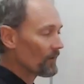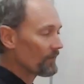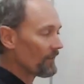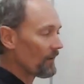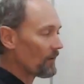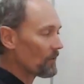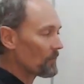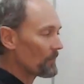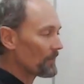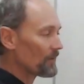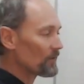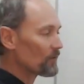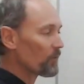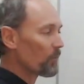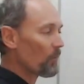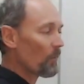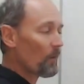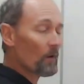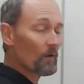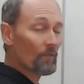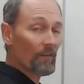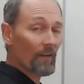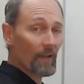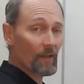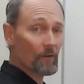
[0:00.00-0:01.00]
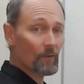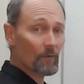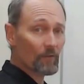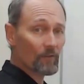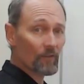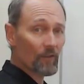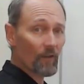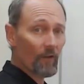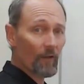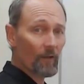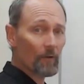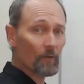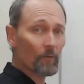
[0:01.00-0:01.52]
That would be 1,200
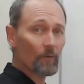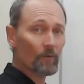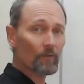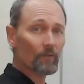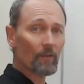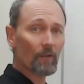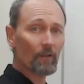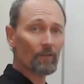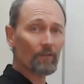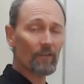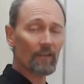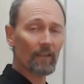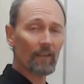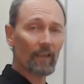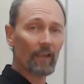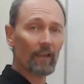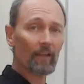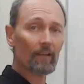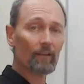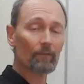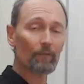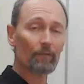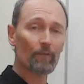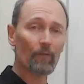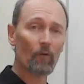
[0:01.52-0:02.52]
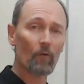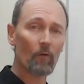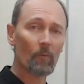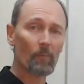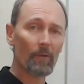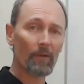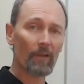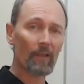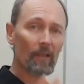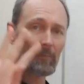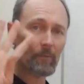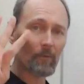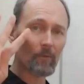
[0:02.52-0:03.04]
total. So if you get 4
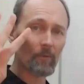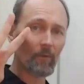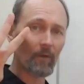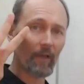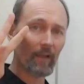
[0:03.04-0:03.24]
people